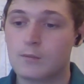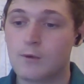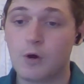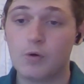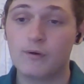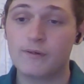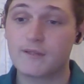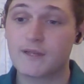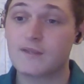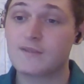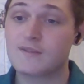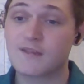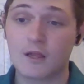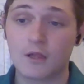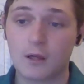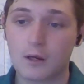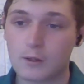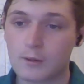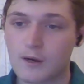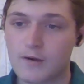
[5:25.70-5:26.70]
It's
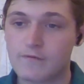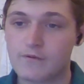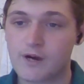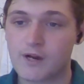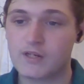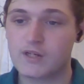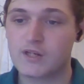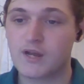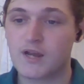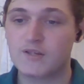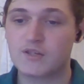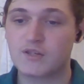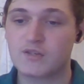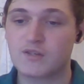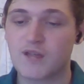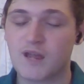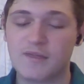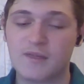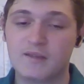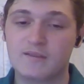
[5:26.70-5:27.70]
still a great franchise.
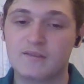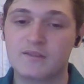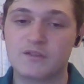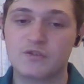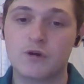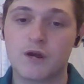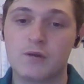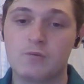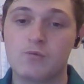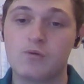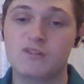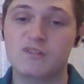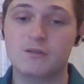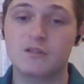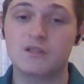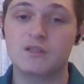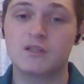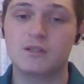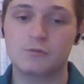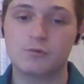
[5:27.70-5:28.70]
Just I think this trade was
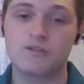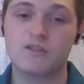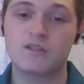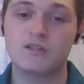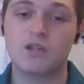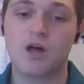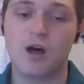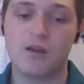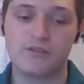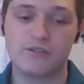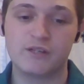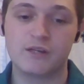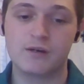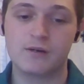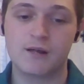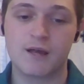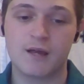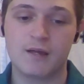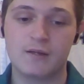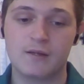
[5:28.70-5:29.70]
a loss here,
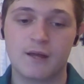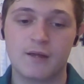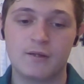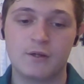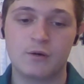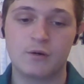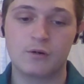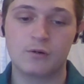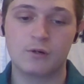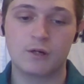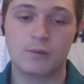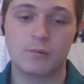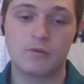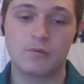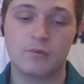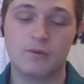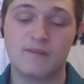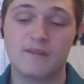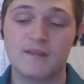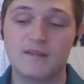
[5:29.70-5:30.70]
and I don't agree with
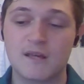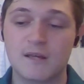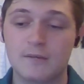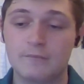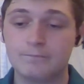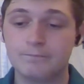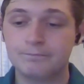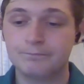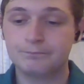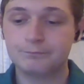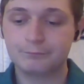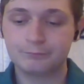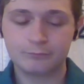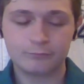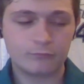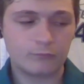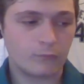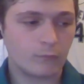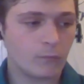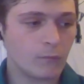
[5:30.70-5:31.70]
what they did.
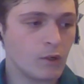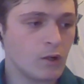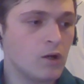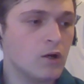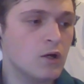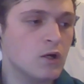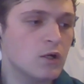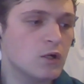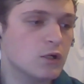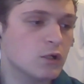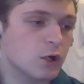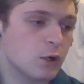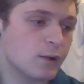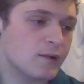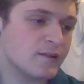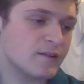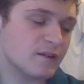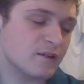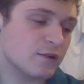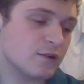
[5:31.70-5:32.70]

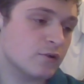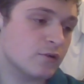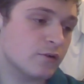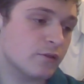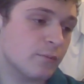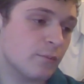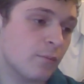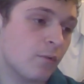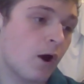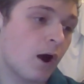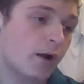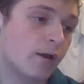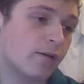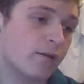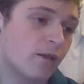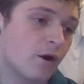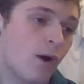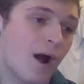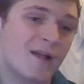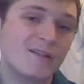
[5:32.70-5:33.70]
Going to Milwaukee,
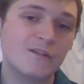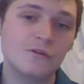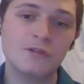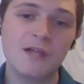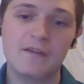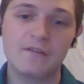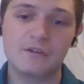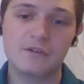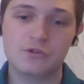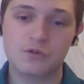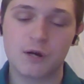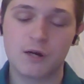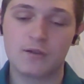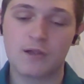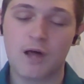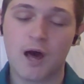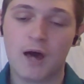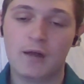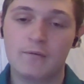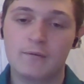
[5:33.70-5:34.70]
though, I do like this trade a
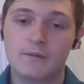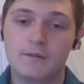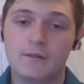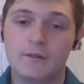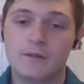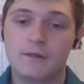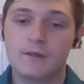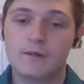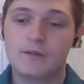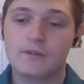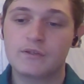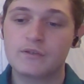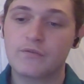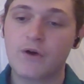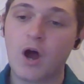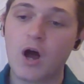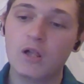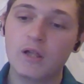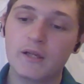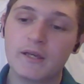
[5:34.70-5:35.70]
lot.
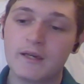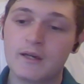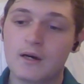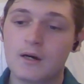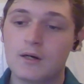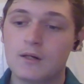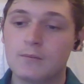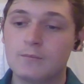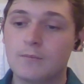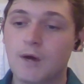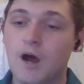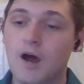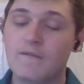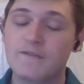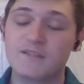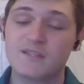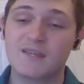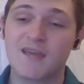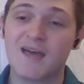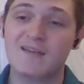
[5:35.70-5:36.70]
Civale
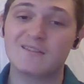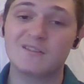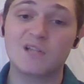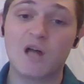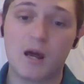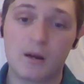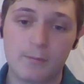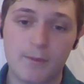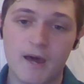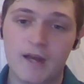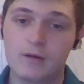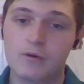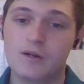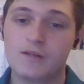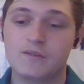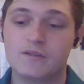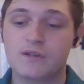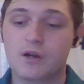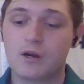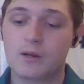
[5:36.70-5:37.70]
obviously has a lot of pedigree
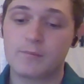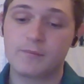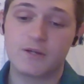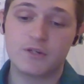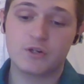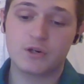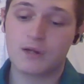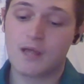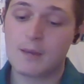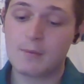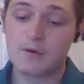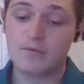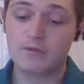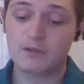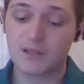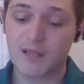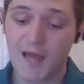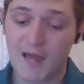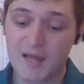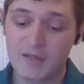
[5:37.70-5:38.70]
as a starting pitcher, came over
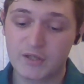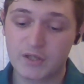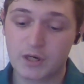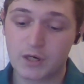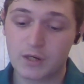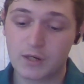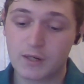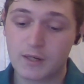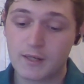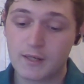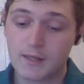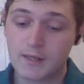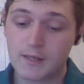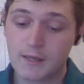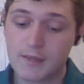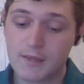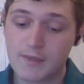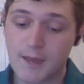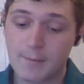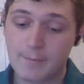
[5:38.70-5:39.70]
last year
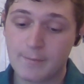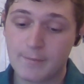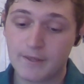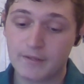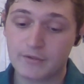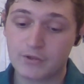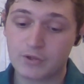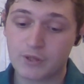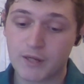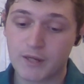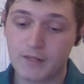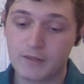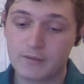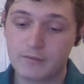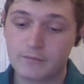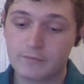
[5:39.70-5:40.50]
in that big trade,